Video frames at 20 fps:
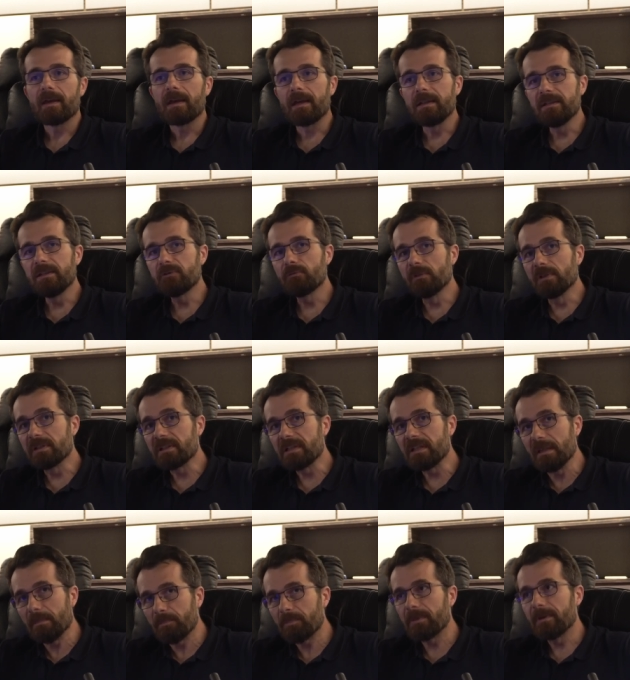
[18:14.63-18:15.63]
and it will
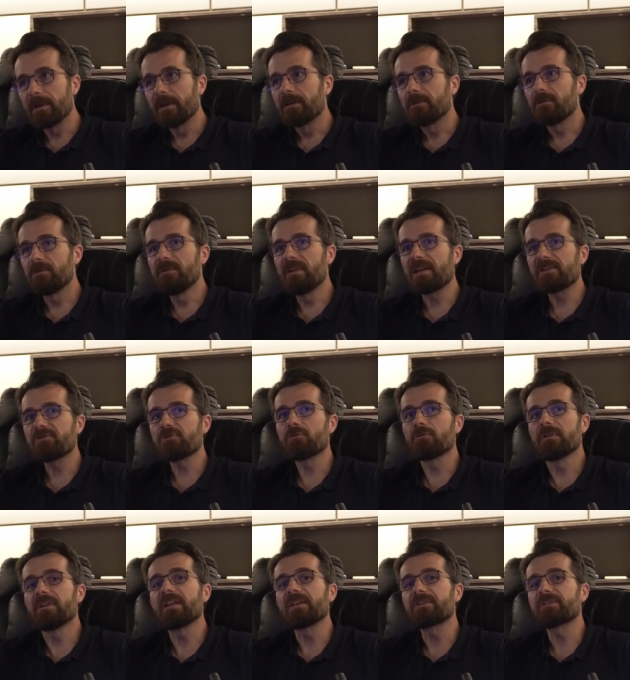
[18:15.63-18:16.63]
keep the
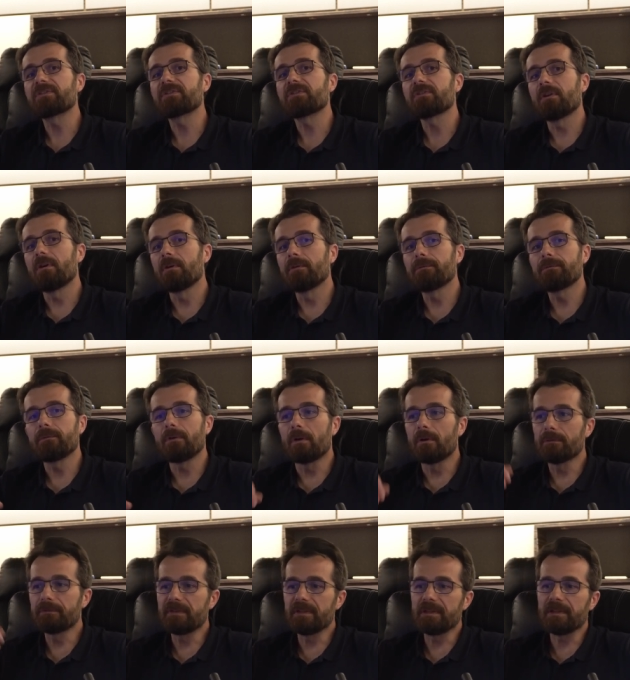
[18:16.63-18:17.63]
naturalness of,
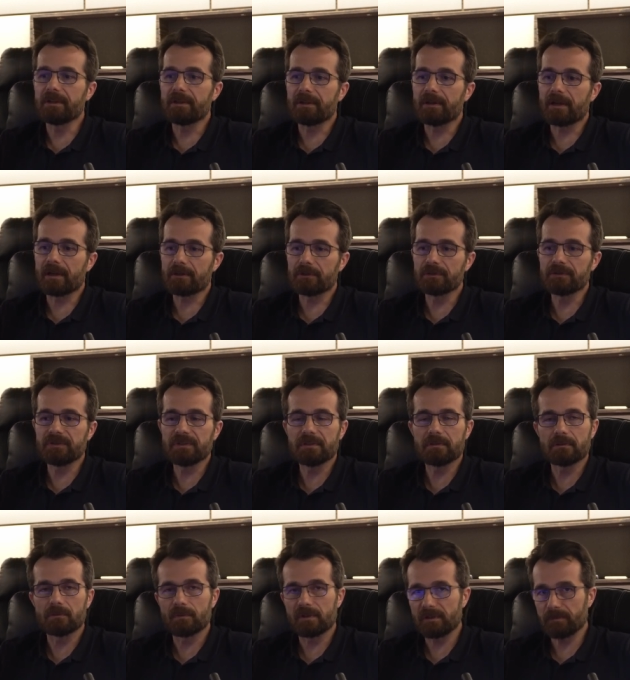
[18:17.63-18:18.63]
of the uh,
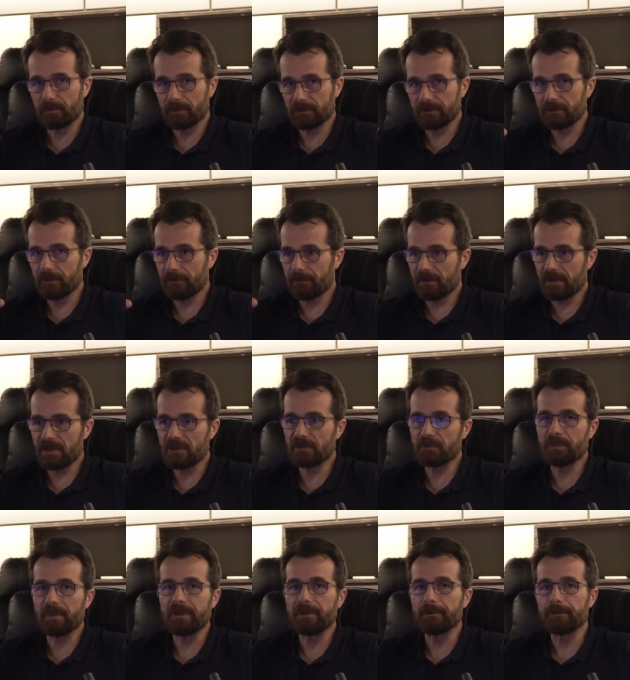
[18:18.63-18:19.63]
acoustical response of each
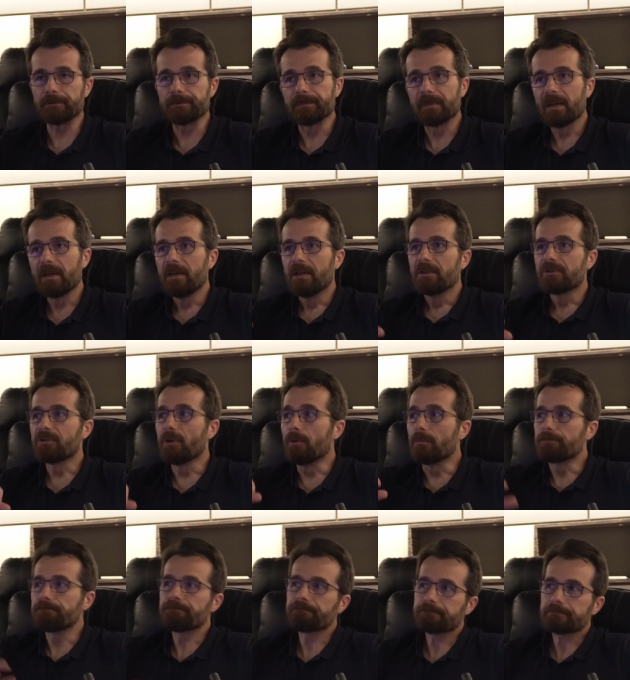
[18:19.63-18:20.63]
speaker.
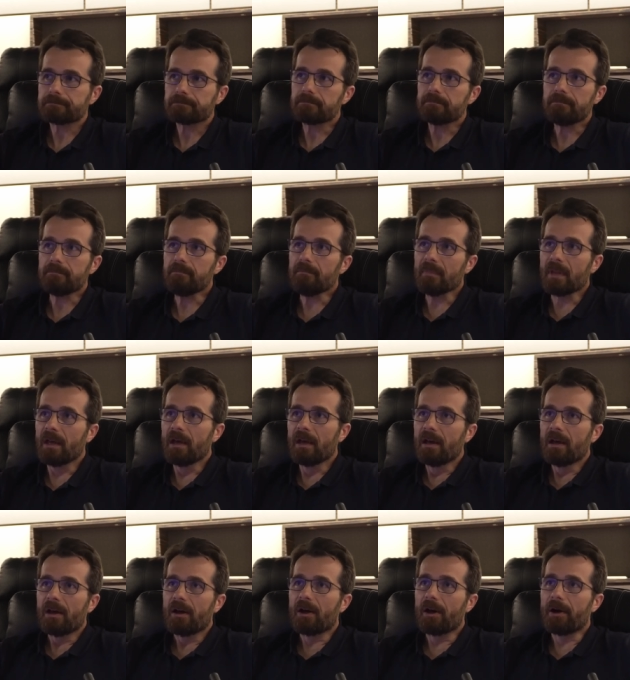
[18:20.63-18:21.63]
So
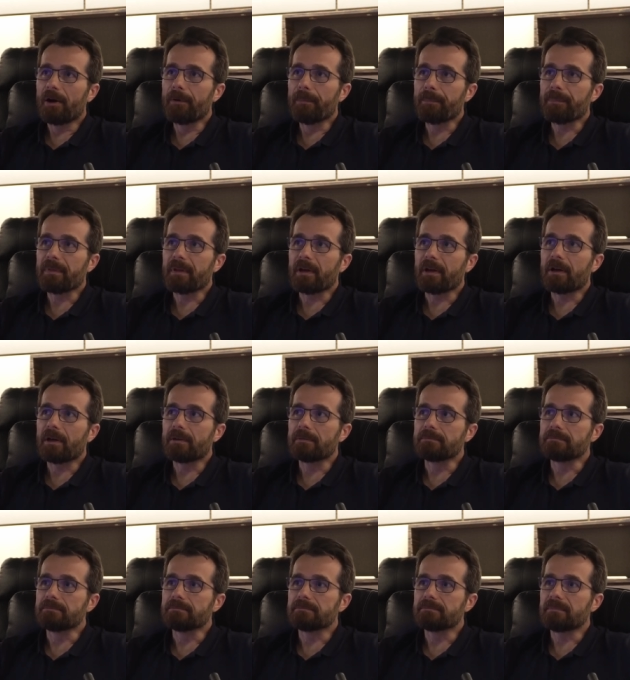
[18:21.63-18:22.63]
um,
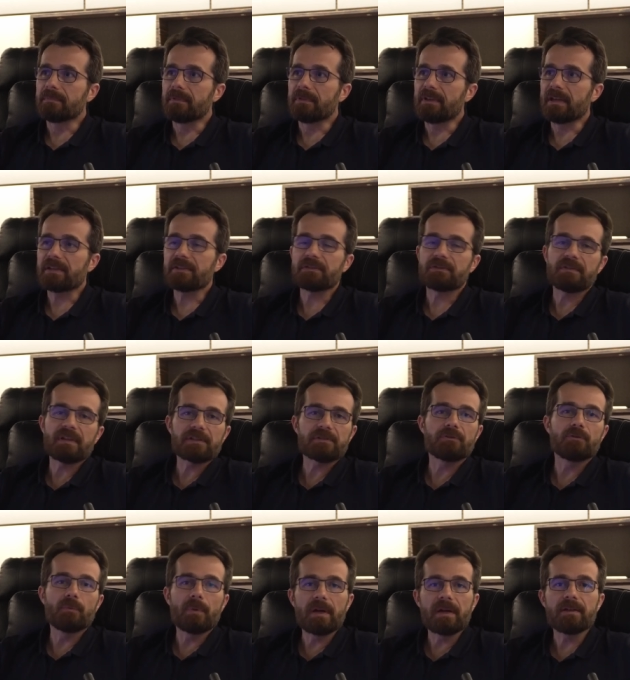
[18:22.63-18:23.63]
um, that's
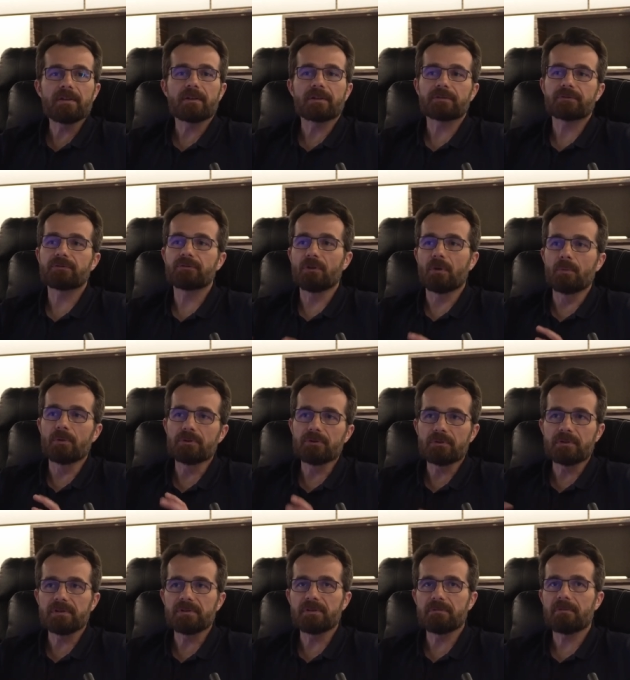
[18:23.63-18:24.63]
that's the way uh,
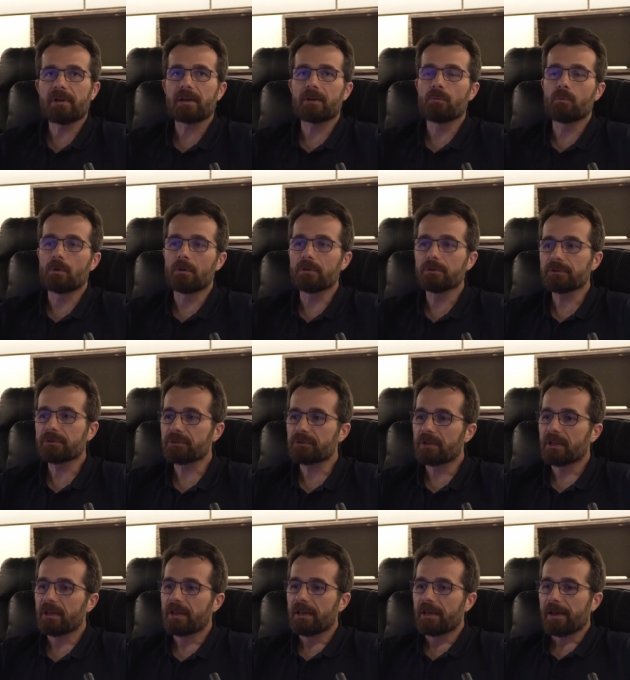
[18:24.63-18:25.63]
StormAudio and Dirac
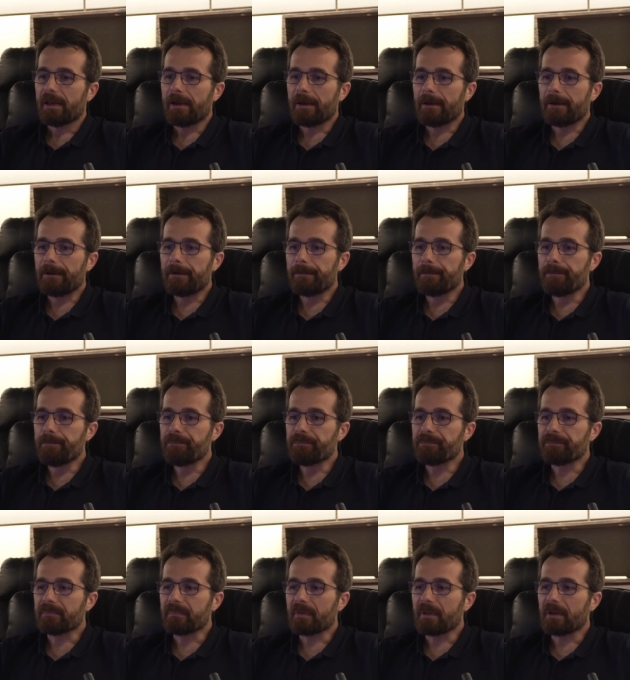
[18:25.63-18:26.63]
works.
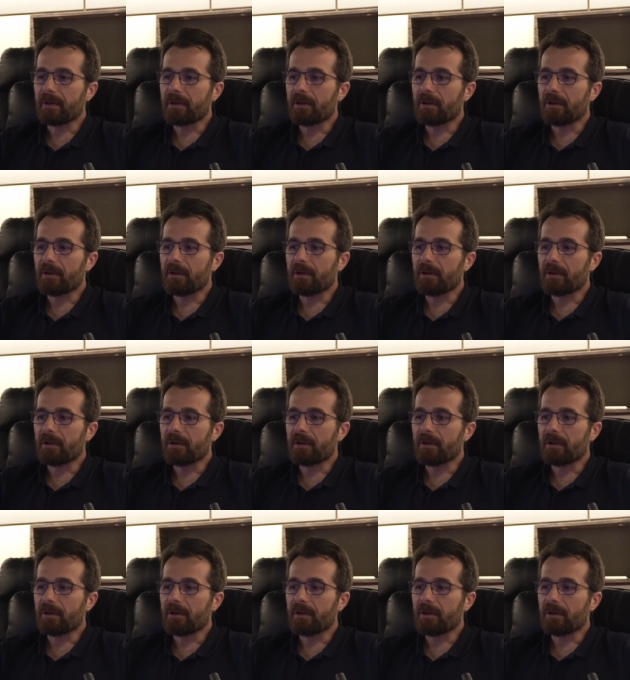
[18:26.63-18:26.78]
Um,